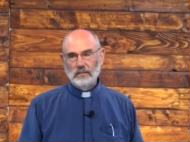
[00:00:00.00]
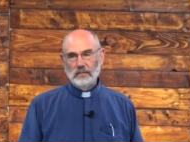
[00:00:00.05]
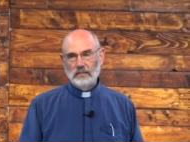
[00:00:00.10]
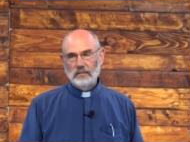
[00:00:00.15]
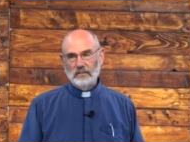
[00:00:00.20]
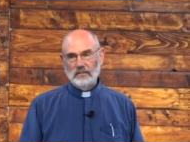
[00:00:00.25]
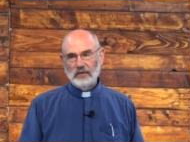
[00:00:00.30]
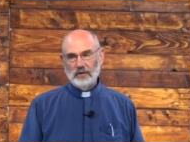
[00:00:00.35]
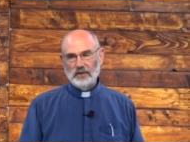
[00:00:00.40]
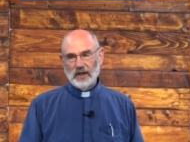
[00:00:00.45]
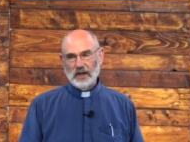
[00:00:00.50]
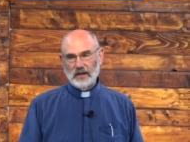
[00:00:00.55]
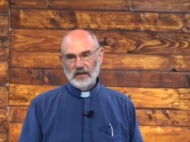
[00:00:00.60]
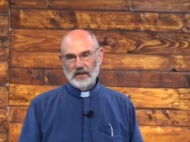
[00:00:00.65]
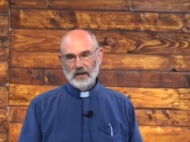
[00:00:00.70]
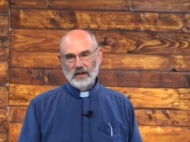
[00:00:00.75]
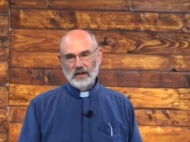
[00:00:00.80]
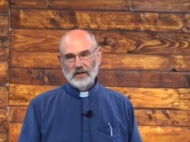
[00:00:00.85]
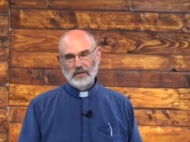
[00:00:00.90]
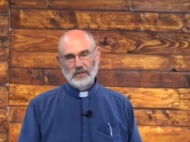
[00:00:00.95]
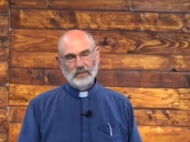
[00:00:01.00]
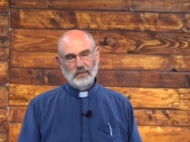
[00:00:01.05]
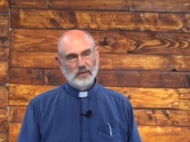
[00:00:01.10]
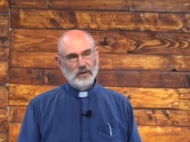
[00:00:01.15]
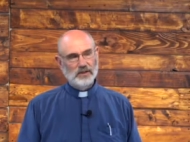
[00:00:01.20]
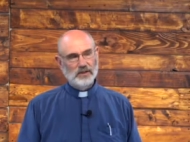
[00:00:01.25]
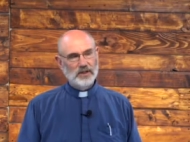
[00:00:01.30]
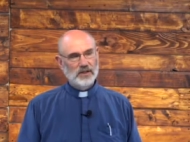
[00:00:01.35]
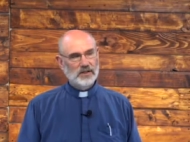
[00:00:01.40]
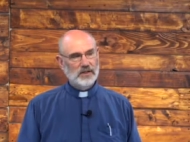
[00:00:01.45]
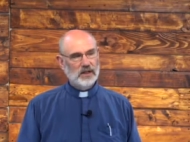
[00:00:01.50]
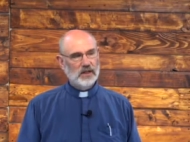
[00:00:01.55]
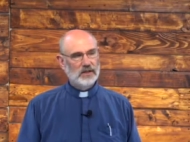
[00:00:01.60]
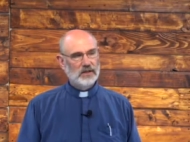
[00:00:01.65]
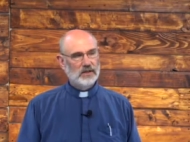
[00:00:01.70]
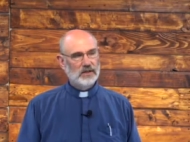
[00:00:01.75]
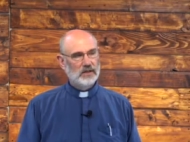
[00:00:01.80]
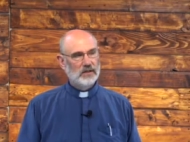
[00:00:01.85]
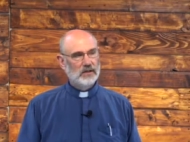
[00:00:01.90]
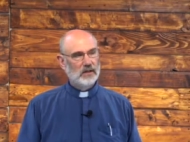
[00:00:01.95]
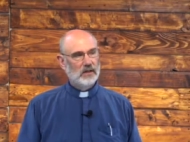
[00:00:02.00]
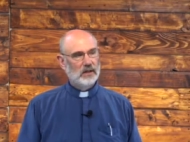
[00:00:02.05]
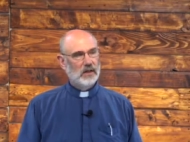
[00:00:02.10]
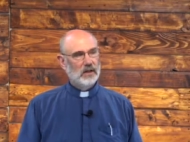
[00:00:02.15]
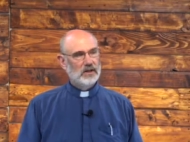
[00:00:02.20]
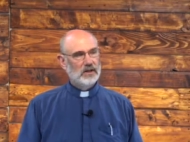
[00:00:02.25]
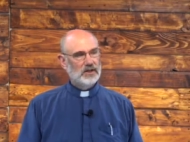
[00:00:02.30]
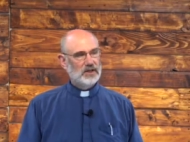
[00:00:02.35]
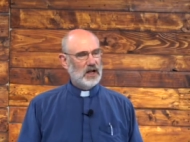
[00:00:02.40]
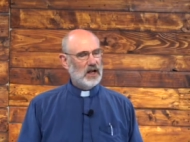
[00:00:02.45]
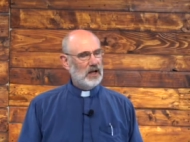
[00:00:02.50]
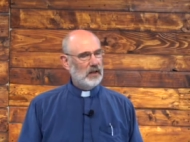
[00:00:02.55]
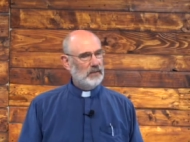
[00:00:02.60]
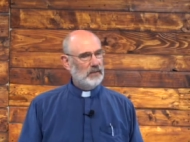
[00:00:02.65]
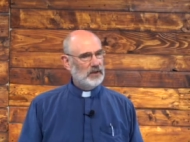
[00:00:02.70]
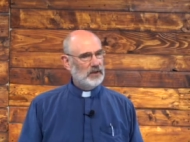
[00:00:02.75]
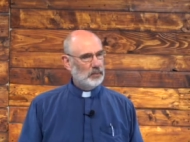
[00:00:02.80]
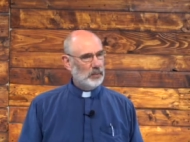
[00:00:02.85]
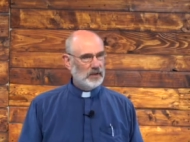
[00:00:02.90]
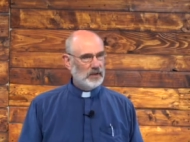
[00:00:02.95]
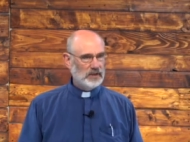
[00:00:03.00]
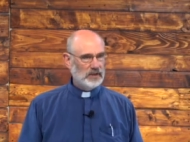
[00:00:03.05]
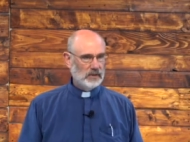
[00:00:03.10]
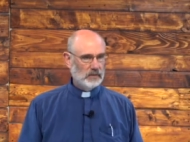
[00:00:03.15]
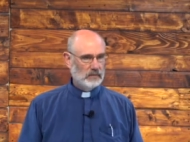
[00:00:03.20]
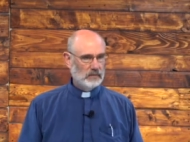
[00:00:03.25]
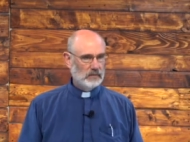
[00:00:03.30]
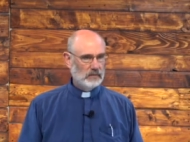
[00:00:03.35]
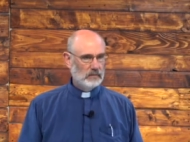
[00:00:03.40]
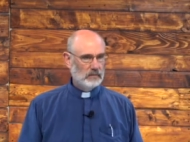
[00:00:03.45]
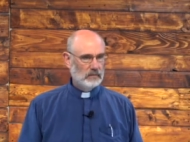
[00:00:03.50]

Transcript: 1 King says when she sees Solomon's wisdom